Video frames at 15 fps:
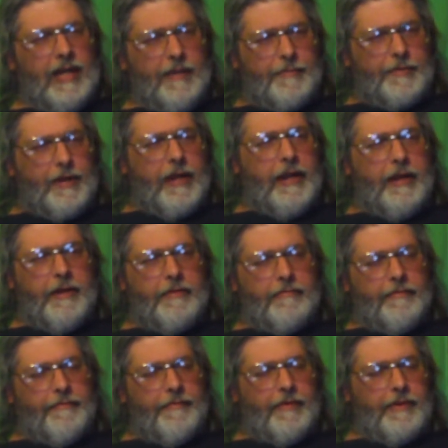I'm trying to
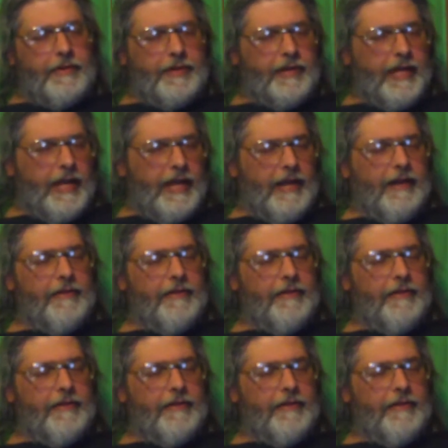reverse that.